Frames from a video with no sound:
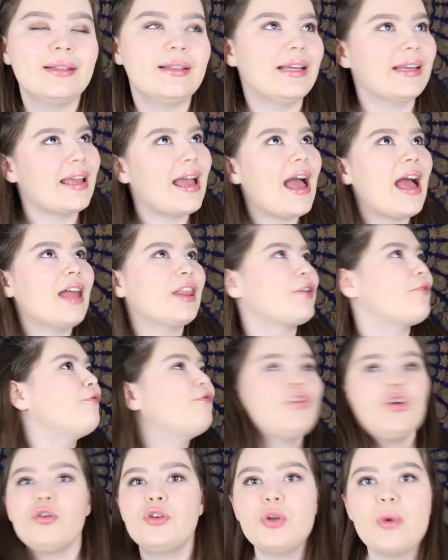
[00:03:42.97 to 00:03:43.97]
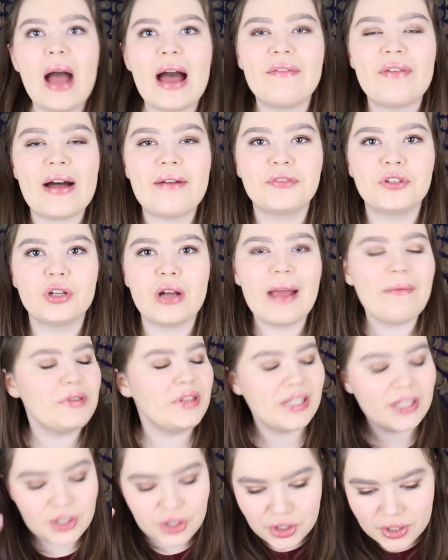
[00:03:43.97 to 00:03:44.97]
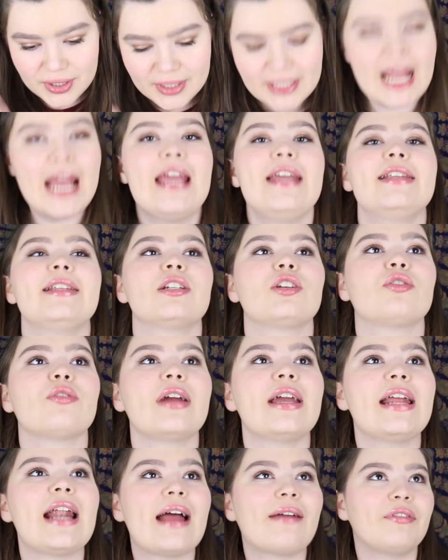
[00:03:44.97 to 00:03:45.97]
Like the food you have after, everything just tastes great.